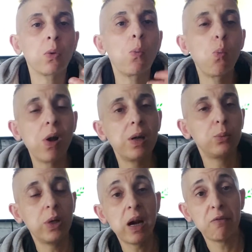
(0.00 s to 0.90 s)

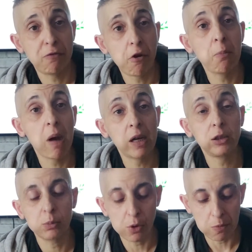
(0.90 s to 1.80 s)
where I'm from at the
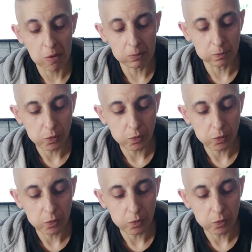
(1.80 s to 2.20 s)
moment,